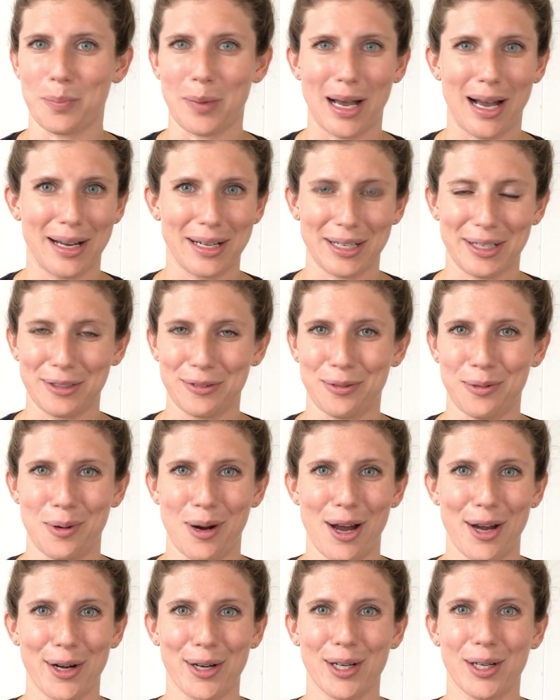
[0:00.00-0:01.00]
body of
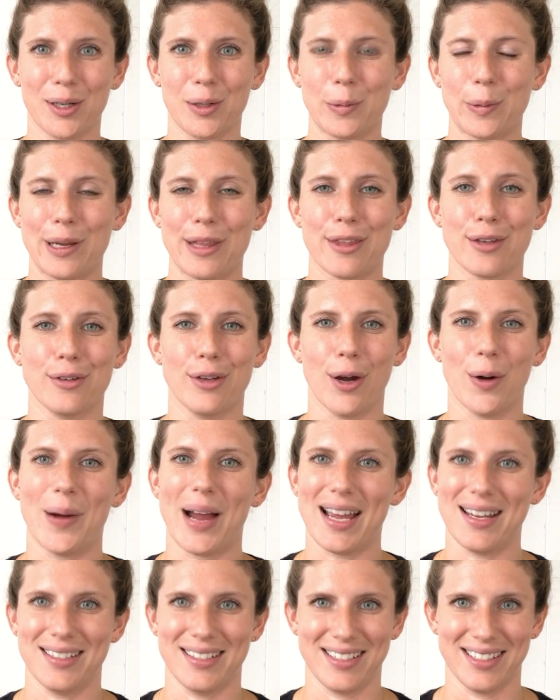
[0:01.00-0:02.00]
water with no
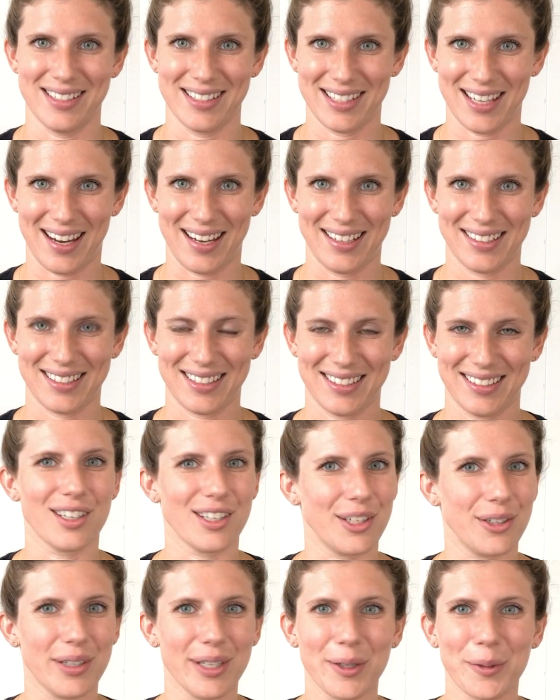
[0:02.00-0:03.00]
end in sight.
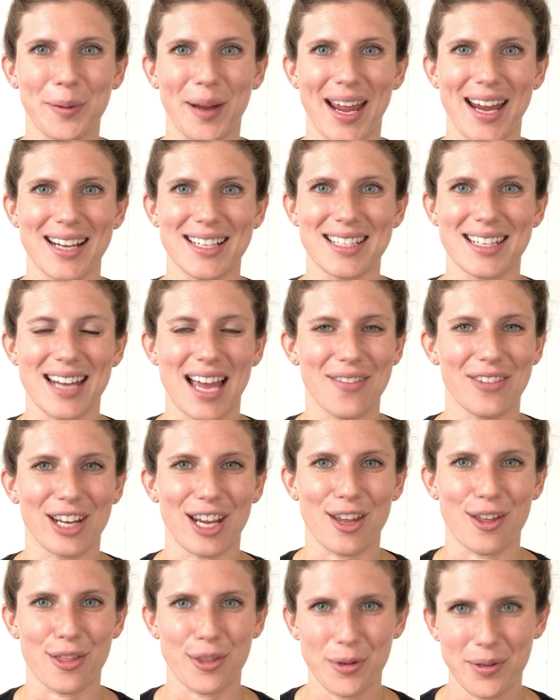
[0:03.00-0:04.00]
You need a way to
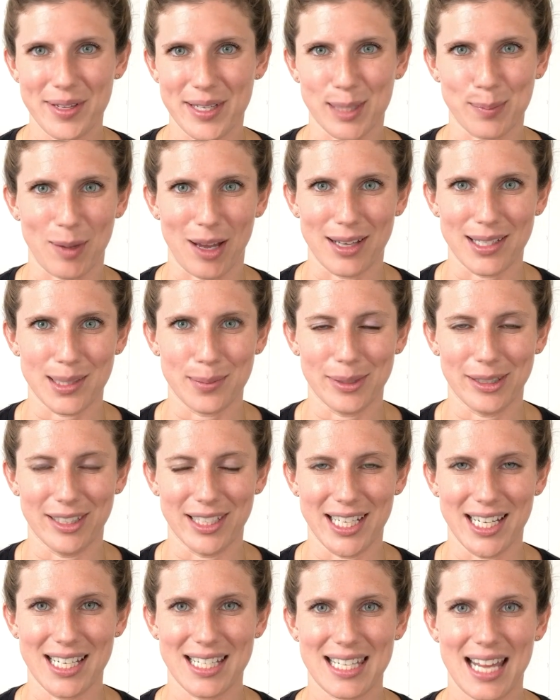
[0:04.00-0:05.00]
navigate through these
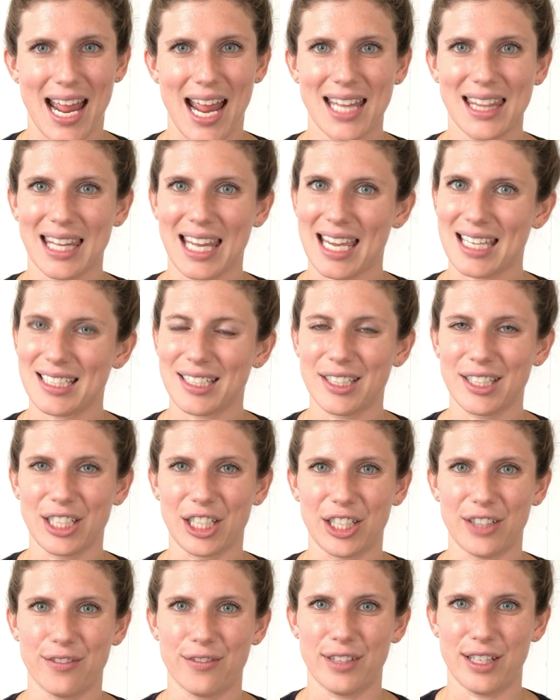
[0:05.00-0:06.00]
possibilities and land on a
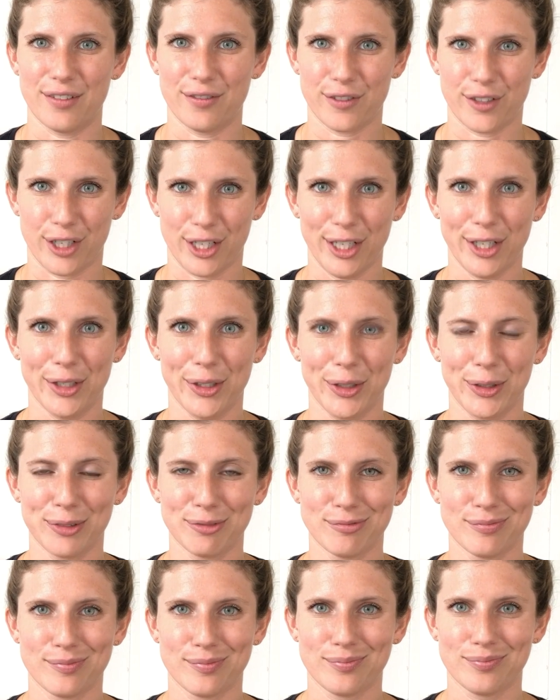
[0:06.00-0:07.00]
good fit for you.
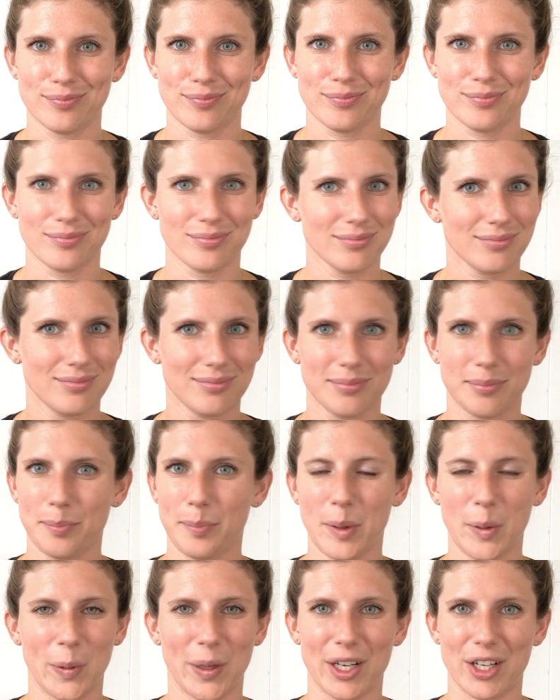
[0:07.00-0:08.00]

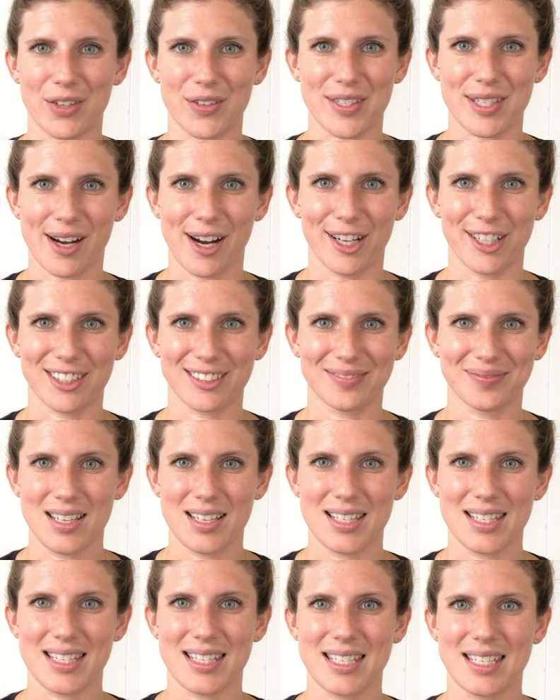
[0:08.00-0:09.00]
But where do you start?
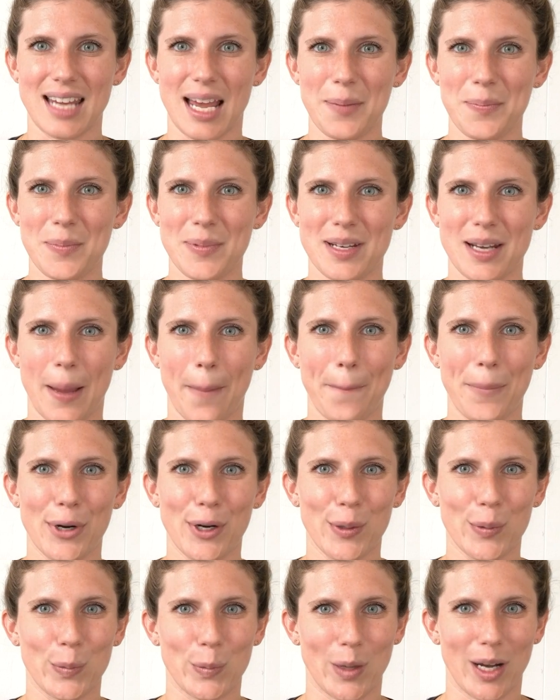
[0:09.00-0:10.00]
Step
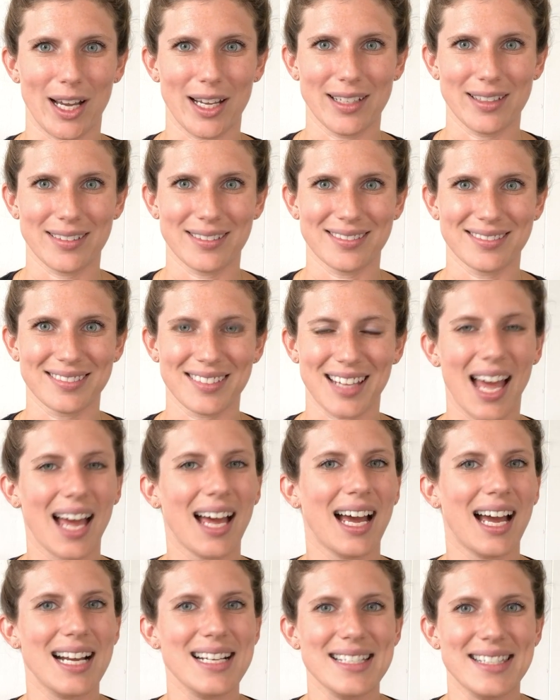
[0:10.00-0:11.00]
number one
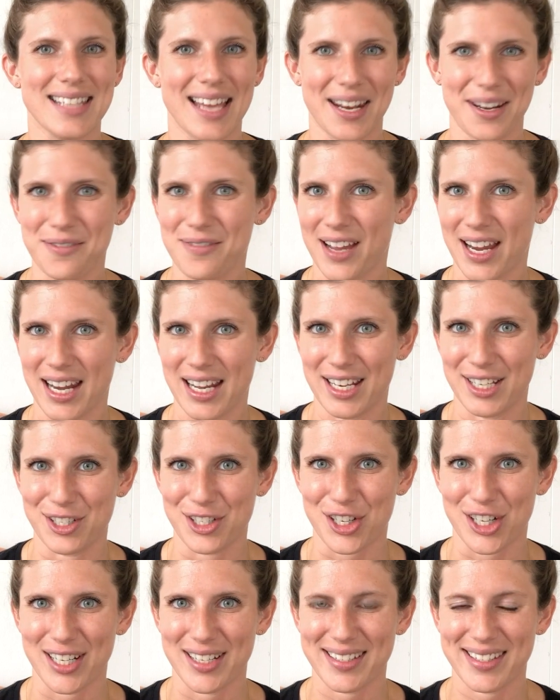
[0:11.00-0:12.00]
identify an
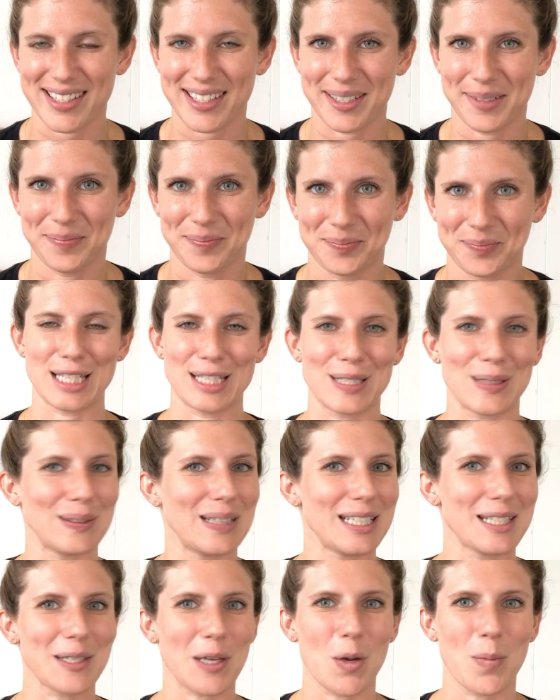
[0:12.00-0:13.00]
interest. So
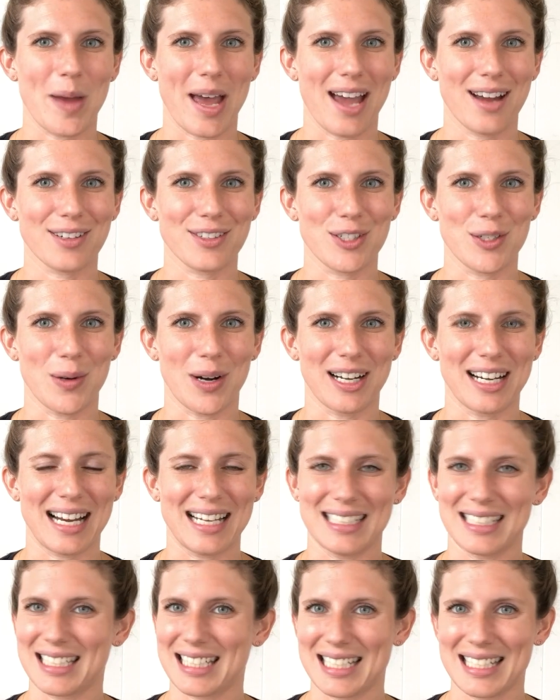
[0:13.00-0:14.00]
let's go back to our
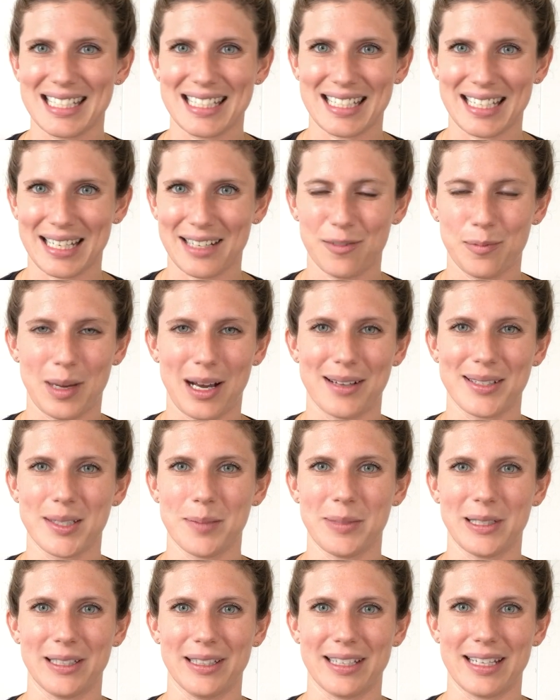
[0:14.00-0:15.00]
endless sea of
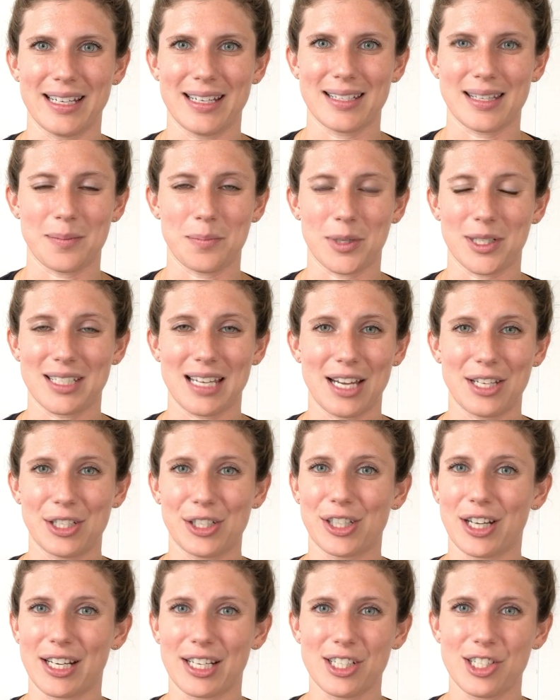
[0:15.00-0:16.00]
possibilities and pretend
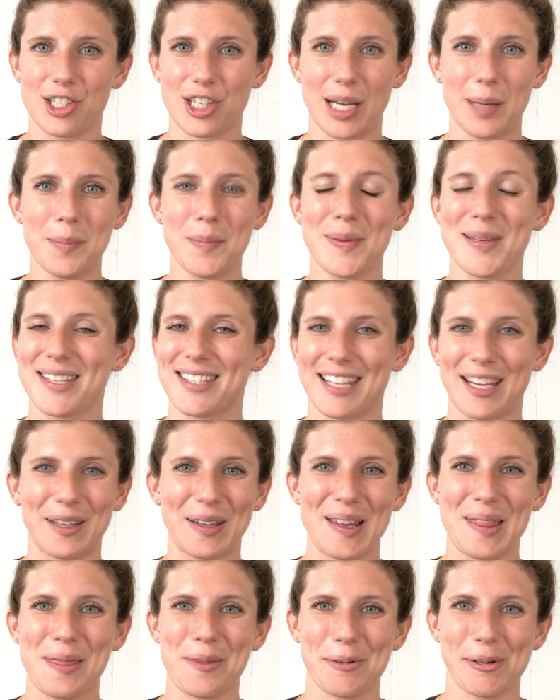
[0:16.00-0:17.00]
you're on a ship
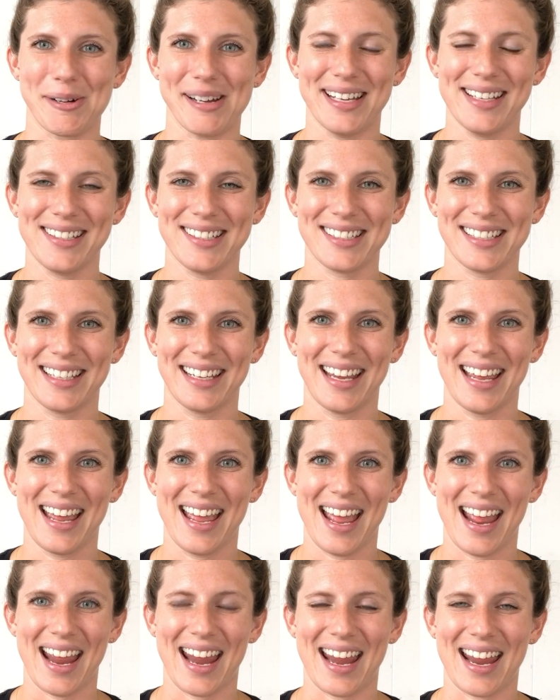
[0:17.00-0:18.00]
sailing through it
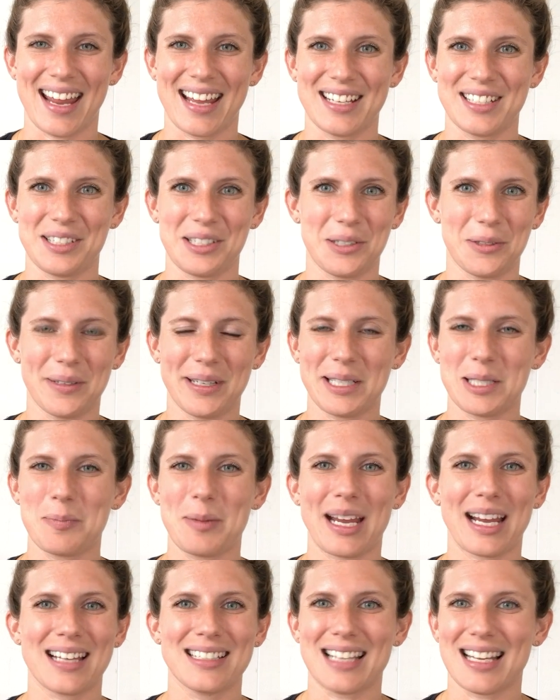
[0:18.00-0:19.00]
and you need to
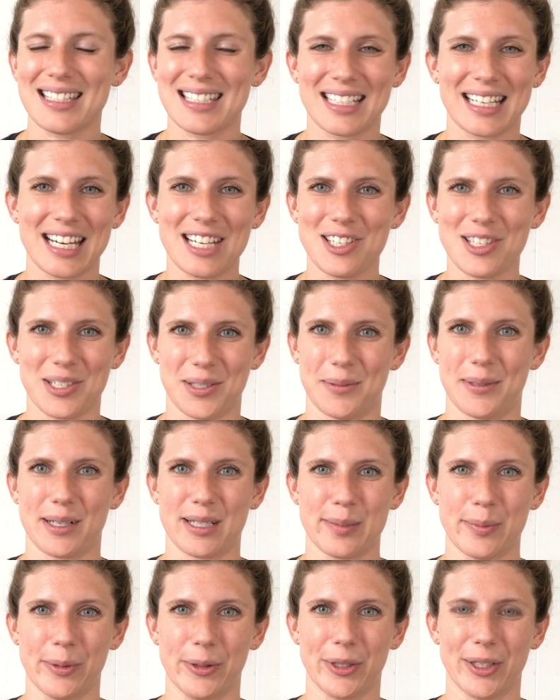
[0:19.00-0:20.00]
pick a destination to
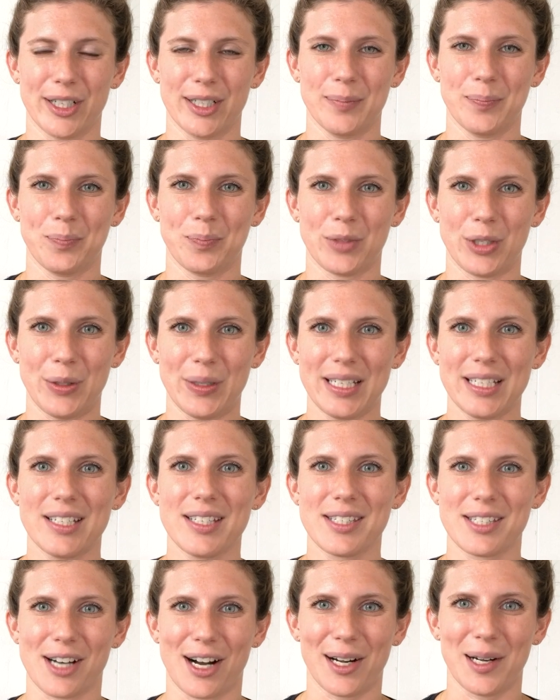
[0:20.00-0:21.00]
explore. You need to
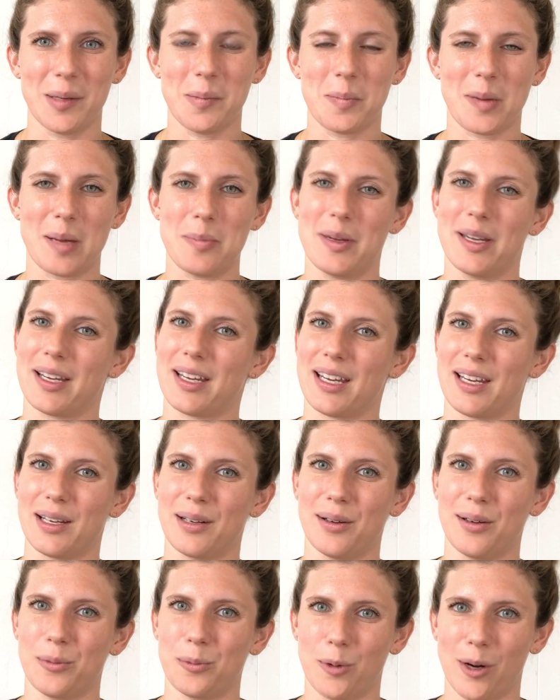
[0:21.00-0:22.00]
start by
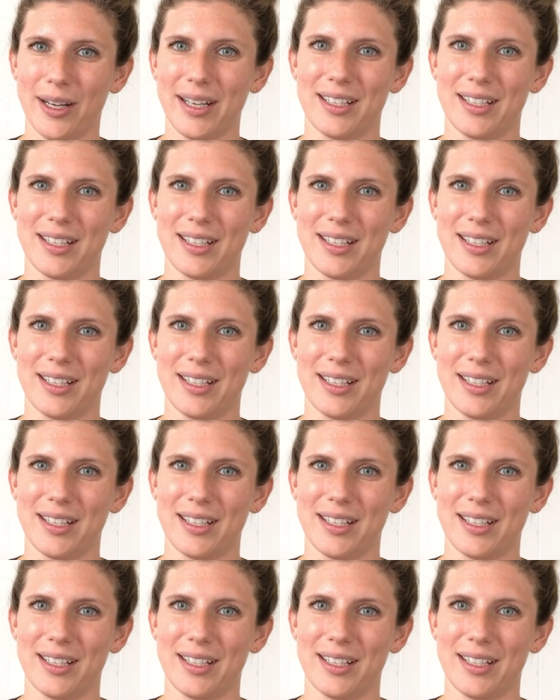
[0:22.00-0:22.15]
picking one